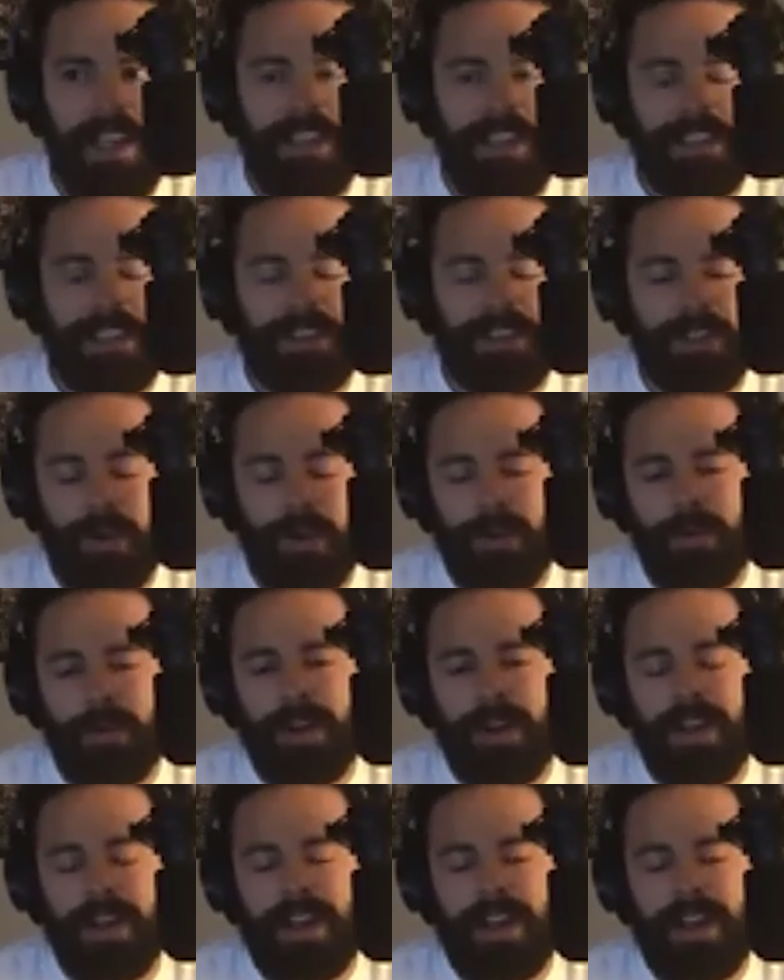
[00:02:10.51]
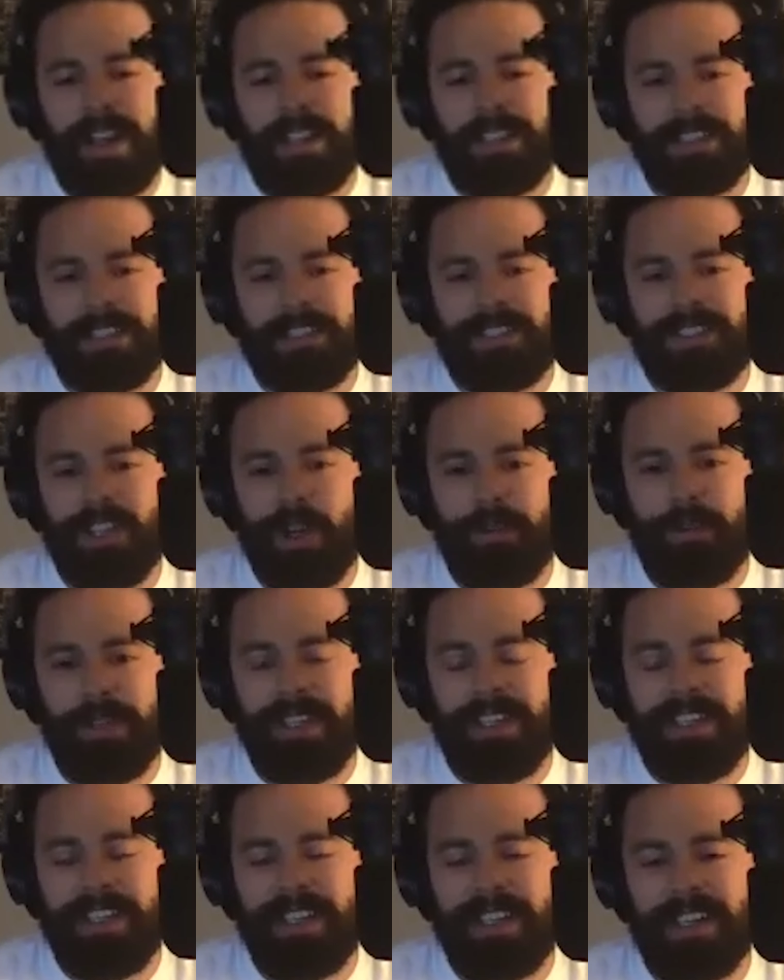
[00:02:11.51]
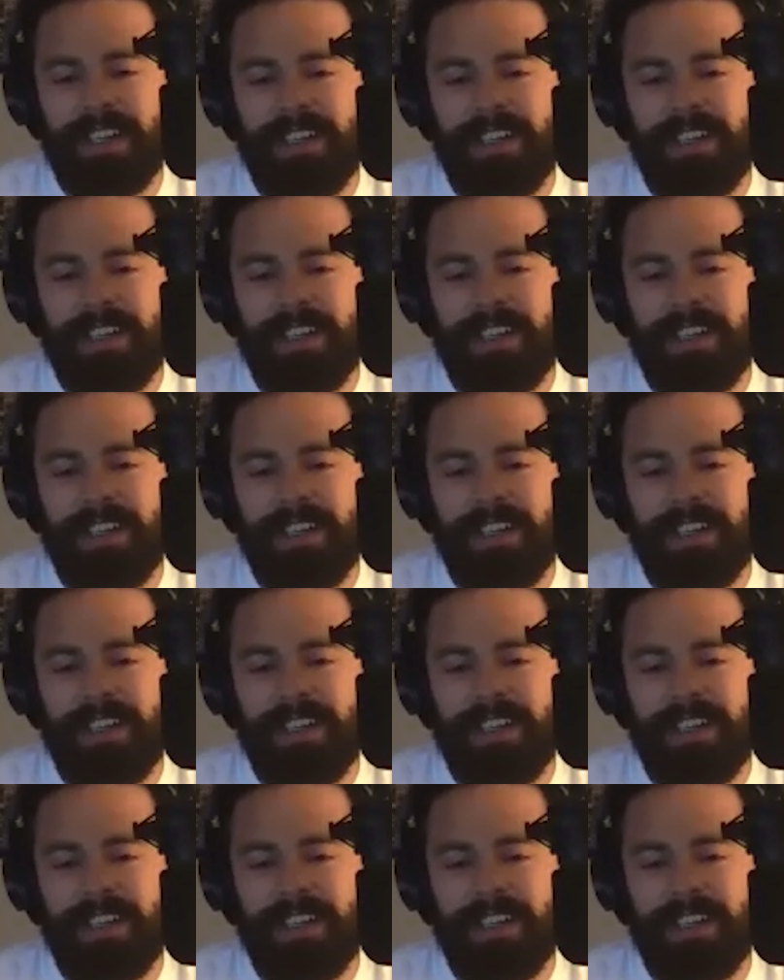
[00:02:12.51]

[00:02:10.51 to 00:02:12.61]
So, uh, Shelby,